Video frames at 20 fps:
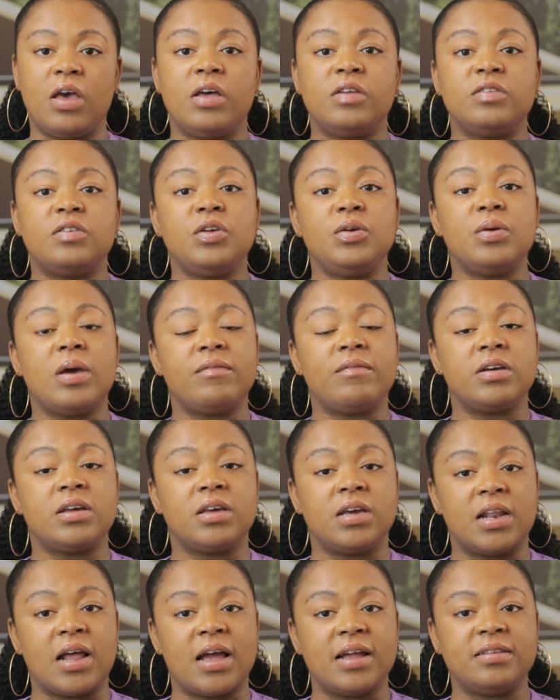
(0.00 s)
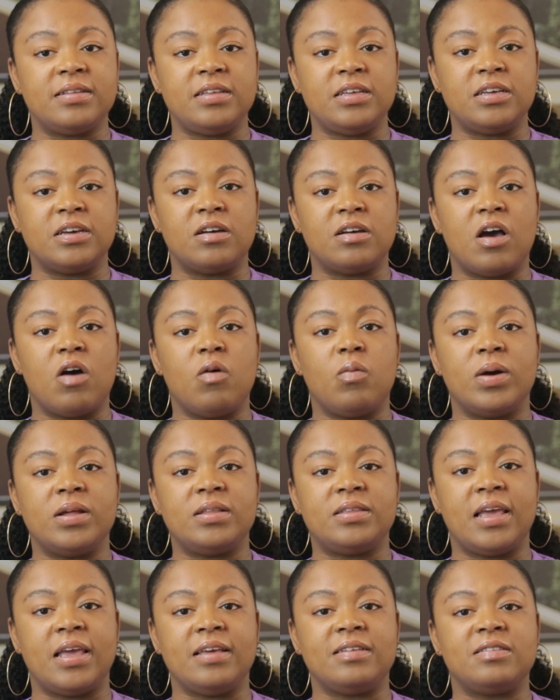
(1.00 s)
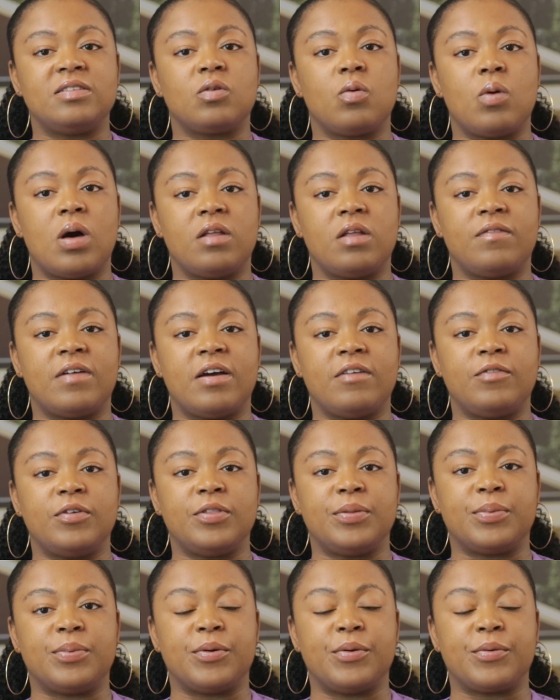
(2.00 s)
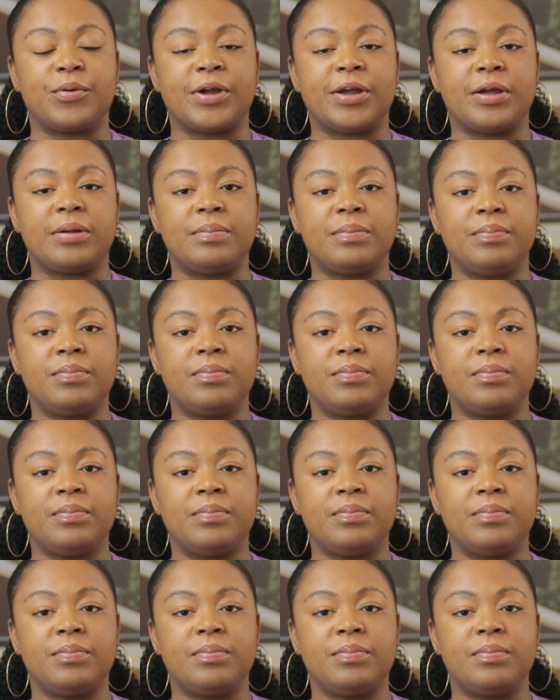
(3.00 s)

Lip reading: so you have a good idea of what it takes to qualify for the program.